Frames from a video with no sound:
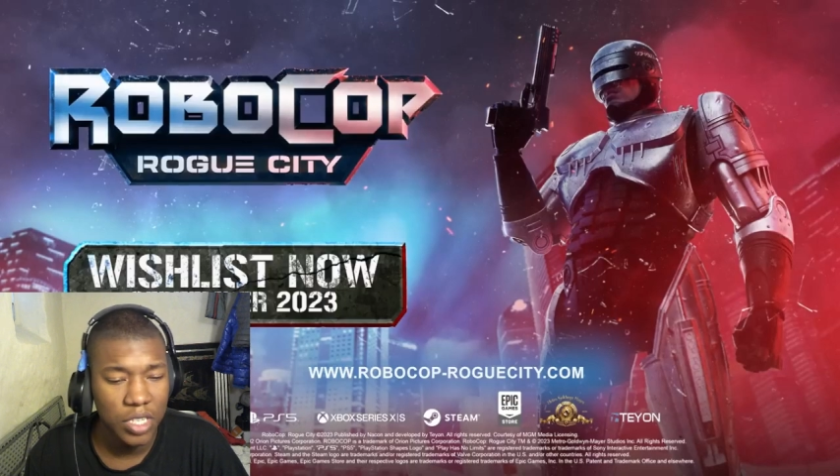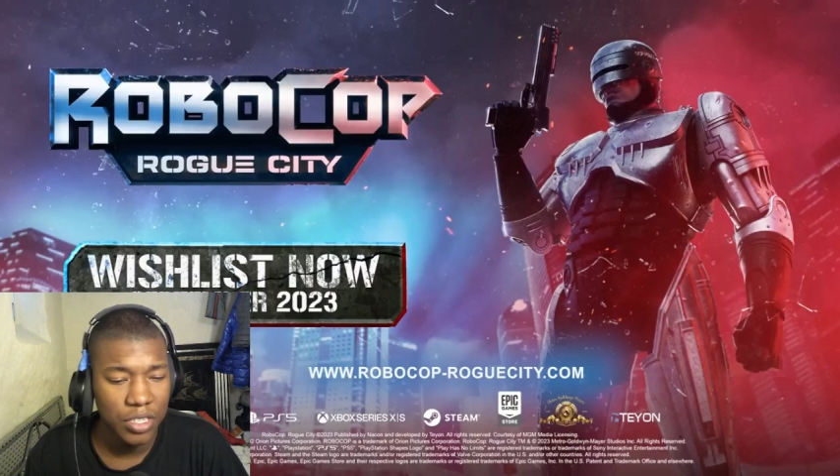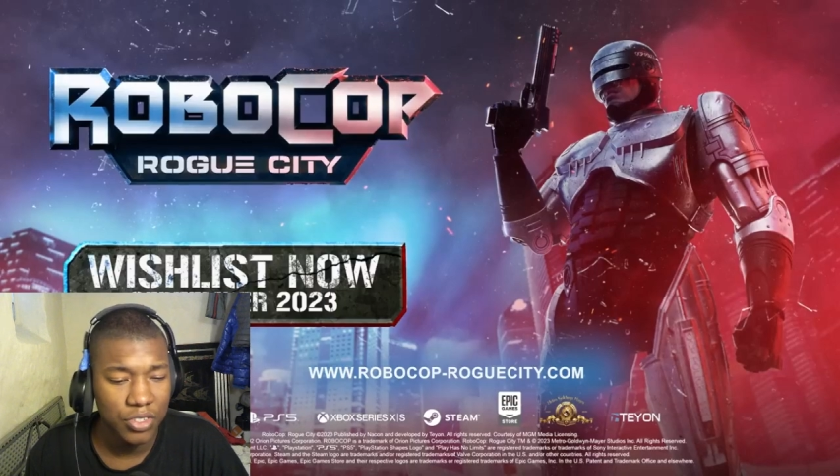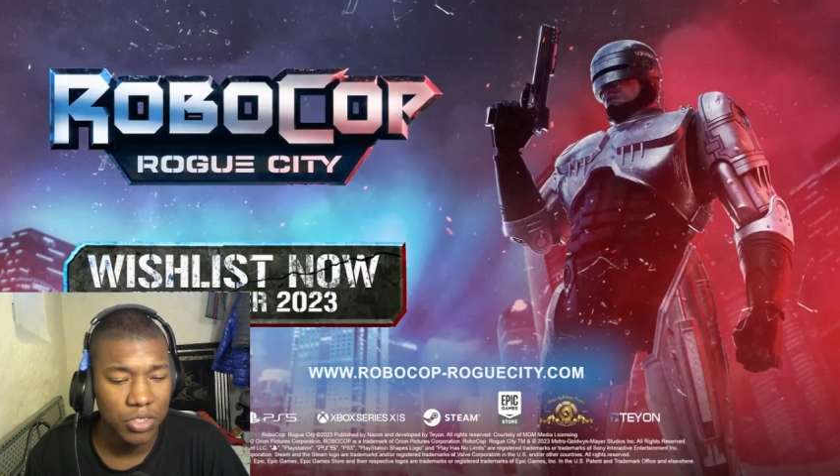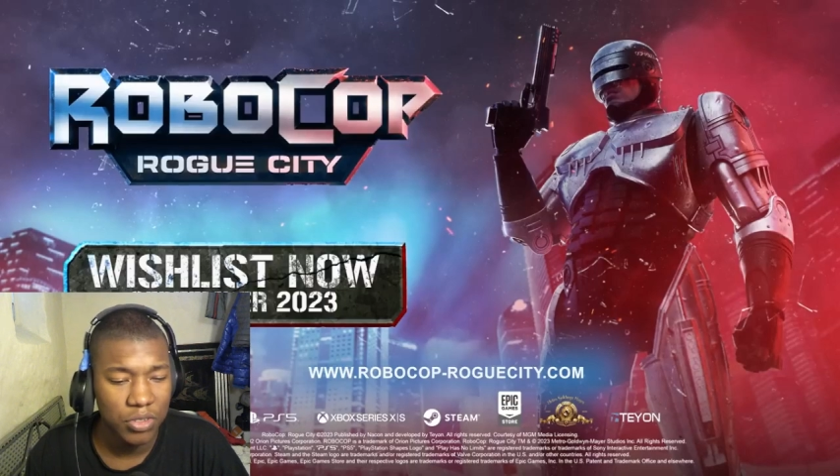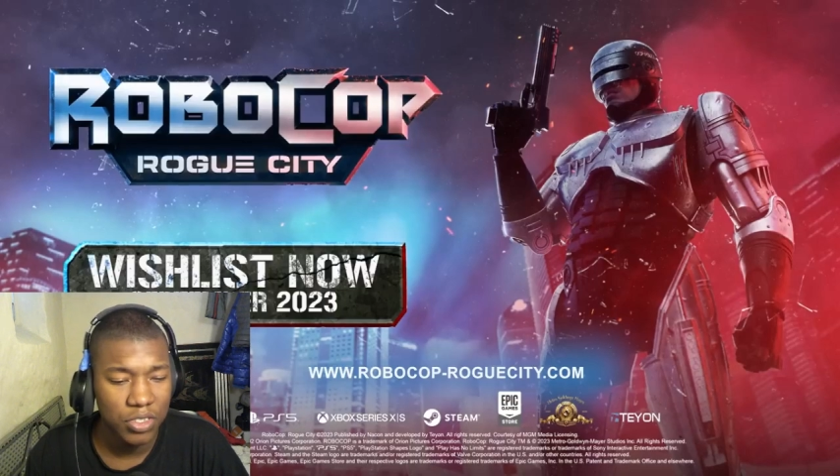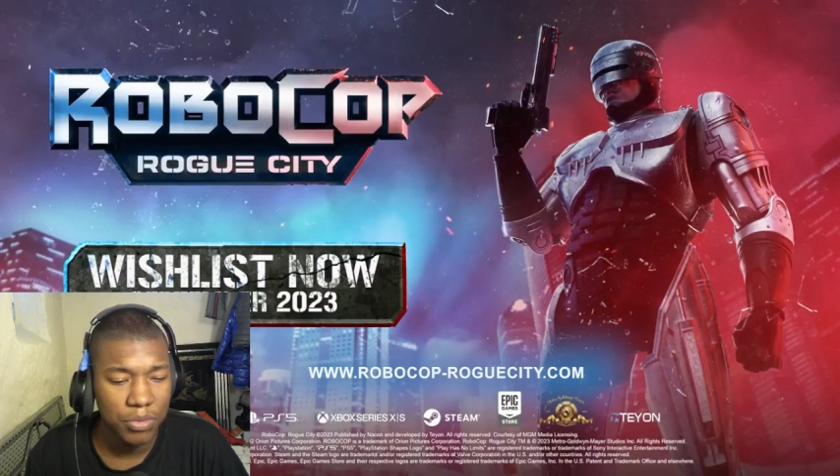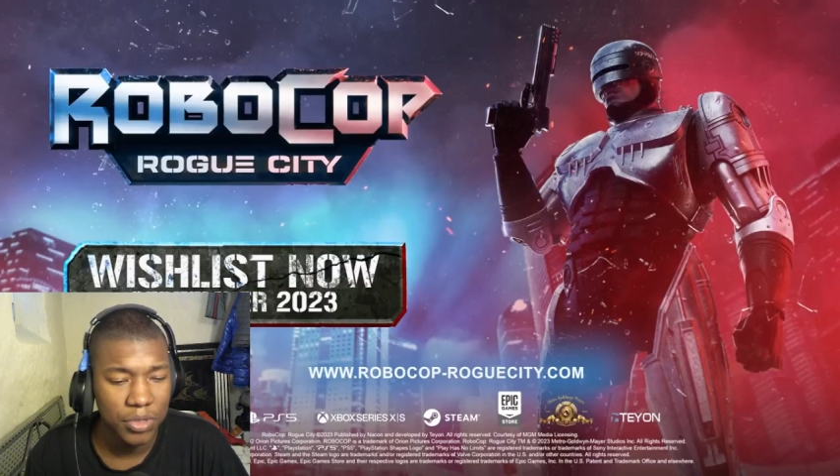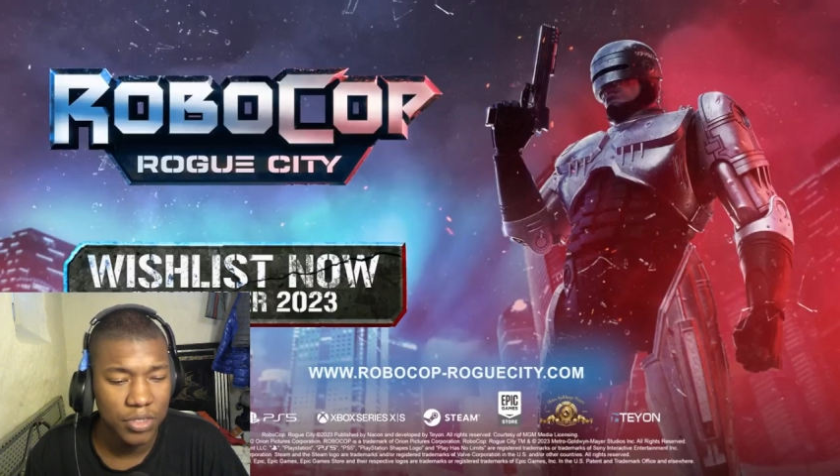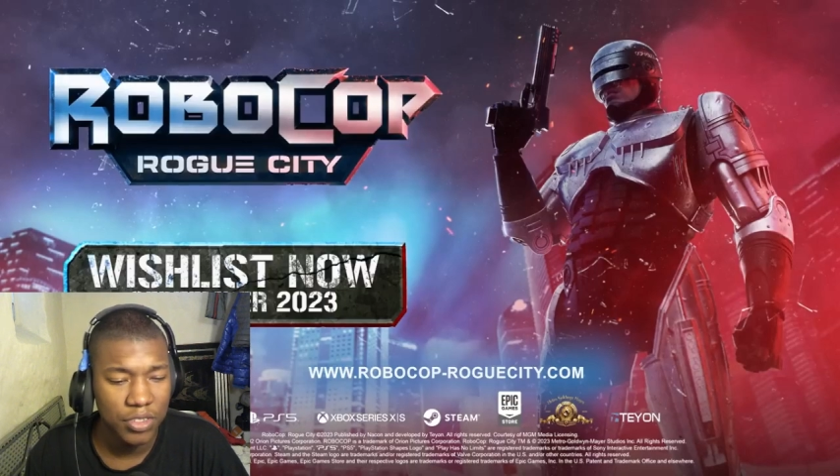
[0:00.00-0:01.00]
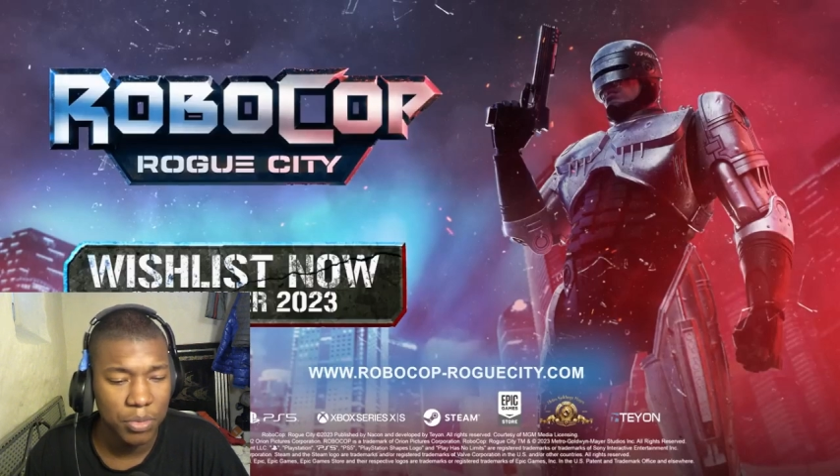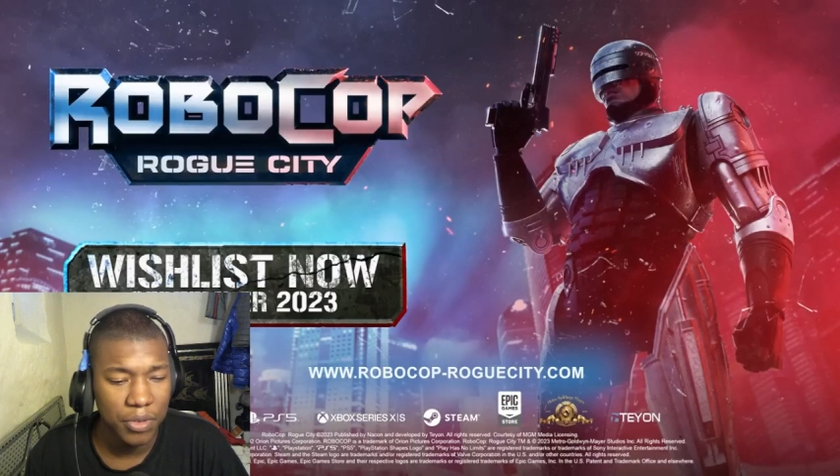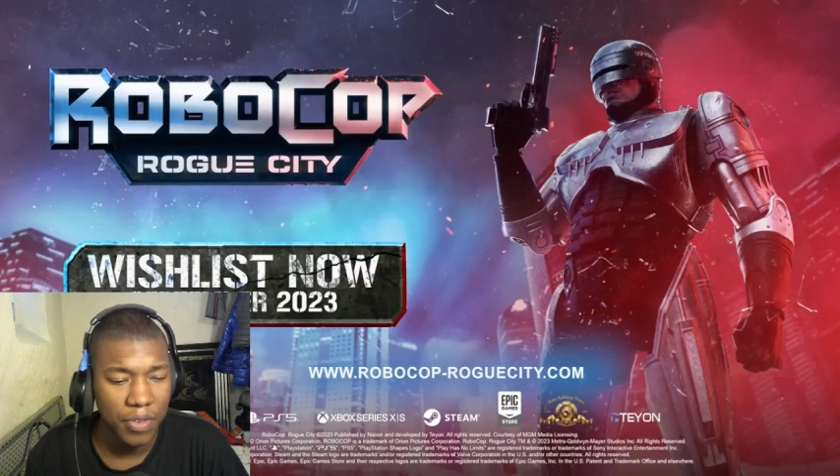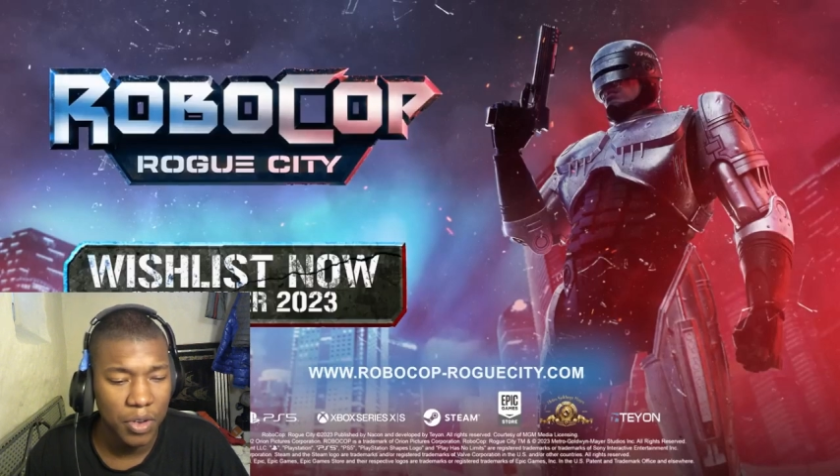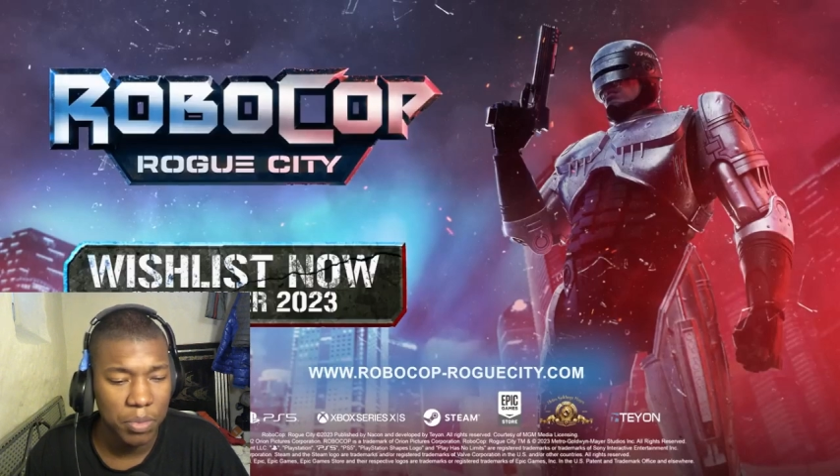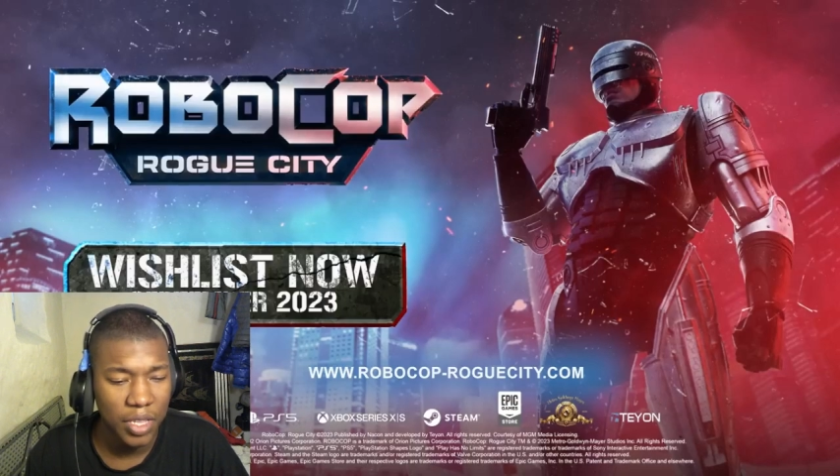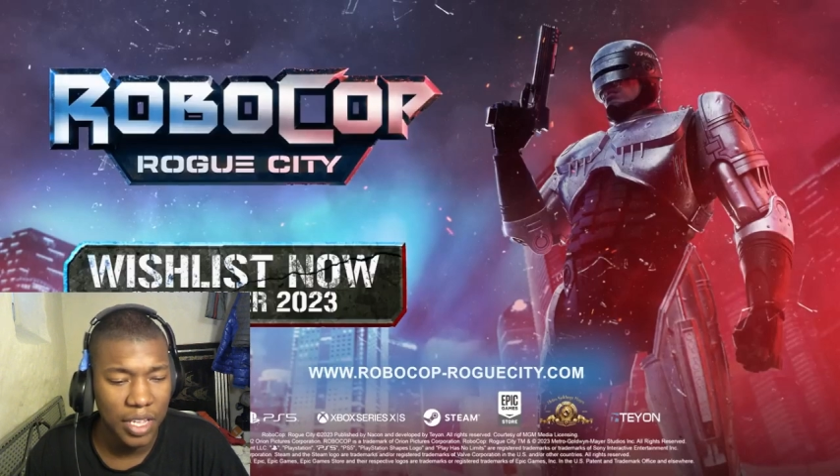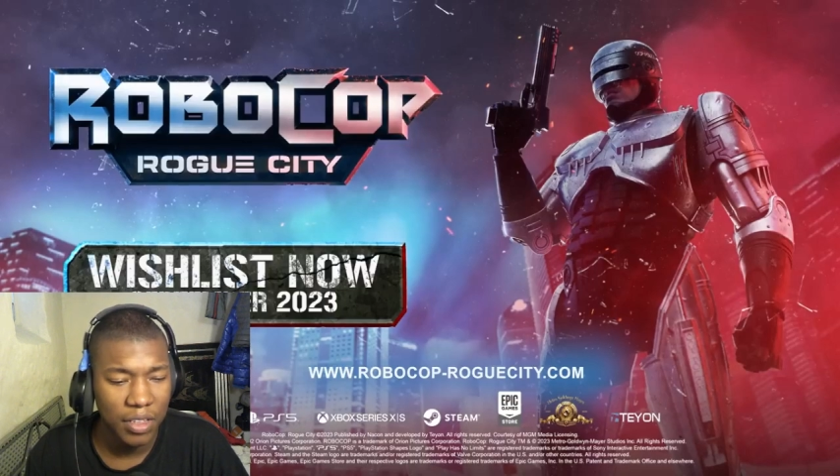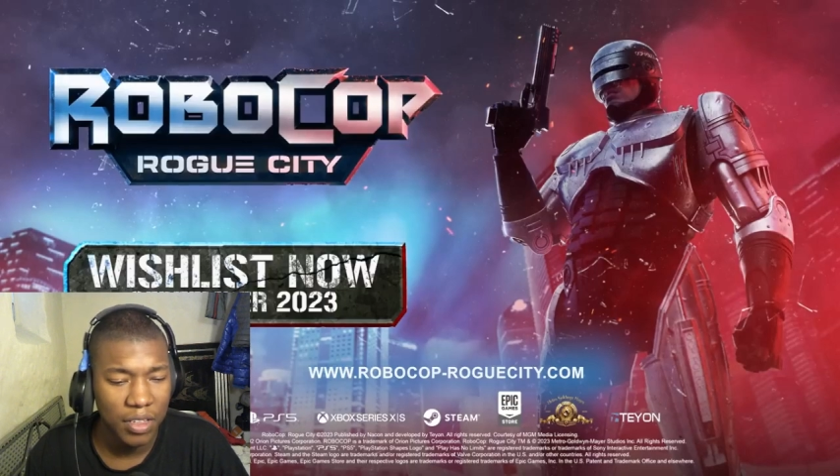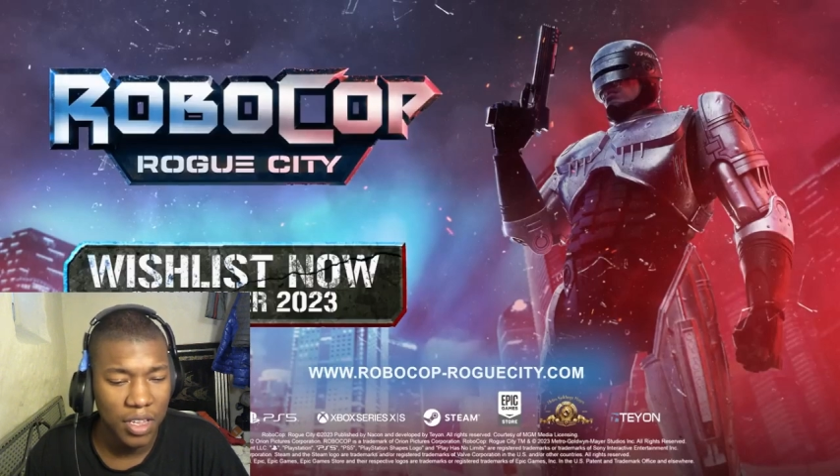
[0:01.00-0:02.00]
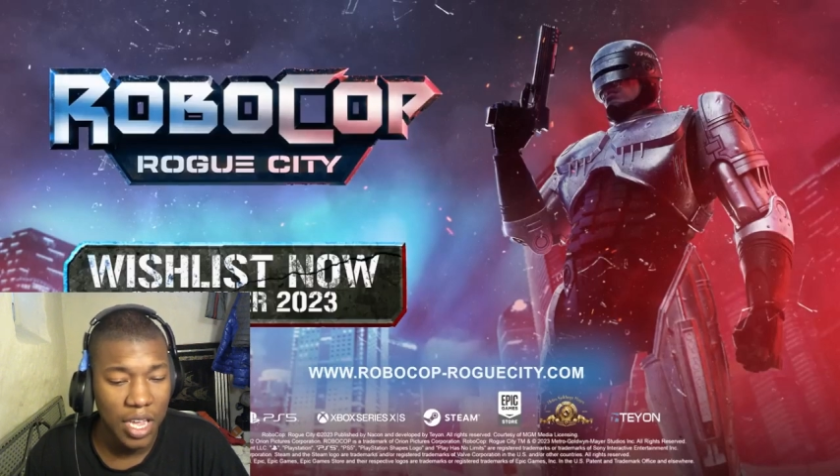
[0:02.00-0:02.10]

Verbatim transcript: yeah, this should be fun to play.